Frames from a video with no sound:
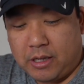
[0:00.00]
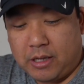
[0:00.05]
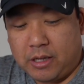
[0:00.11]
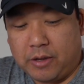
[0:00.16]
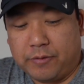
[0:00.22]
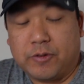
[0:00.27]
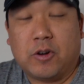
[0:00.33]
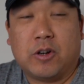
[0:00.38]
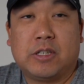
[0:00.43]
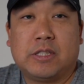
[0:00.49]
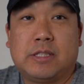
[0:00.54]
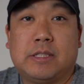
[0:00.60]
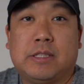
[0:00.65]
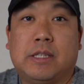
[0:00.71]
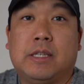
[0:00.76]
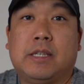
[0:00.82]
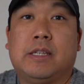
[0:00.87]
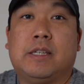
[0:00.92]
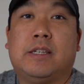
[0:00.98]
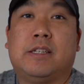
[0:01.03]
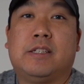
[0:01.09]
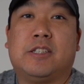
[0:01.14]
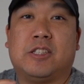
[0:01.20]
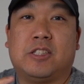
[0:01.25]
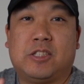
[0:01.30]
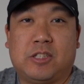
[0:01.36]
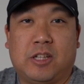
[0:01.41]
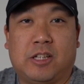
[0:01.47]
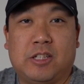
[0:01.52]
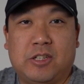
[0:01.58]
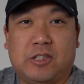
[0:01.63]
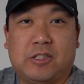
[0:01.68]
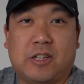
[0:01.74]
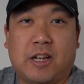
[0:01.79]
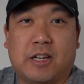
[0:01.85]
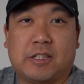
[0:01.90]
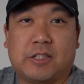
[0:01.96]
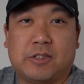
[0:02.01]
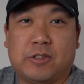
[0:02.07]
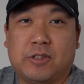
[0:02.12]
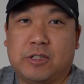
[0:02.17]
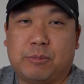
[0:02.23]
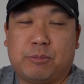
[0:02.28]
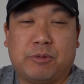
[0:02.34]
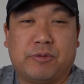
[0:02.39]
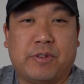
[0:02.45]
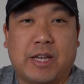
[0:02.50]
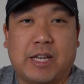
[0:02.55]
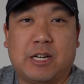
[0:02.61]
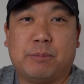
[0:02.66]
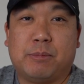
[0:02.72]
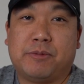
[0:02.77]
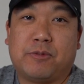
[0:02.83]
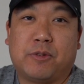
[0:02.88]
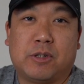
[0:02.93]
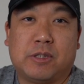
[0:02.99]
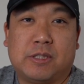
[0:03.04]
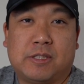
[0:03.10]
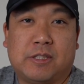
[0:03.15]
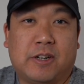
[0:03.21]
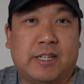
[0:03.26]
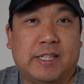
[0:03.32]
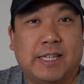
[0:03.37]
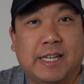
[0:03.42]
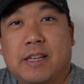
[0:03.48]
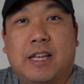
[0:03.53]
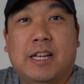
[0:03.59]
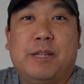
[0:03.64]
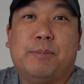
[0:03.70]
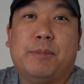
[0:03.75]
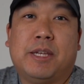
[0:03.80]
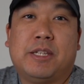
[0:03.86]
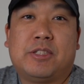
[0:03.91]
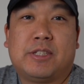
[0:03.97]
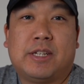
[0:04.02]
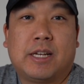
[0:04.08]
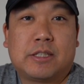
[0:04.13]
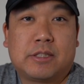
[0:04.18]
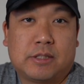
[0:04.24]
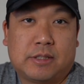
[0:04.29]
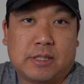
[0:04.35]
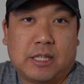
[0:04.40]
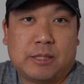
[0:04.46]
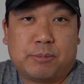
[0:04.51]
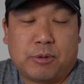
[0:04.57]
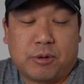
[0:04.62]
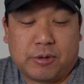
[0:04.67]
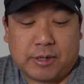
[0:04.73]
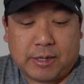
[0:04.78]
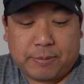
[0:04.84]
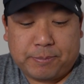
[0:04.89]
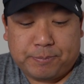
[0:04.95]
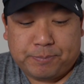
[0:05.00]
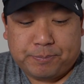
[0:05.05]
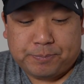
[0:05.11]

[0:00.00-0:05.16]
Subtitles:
Of course, consult your doctor or your provider before starting any major exercise program.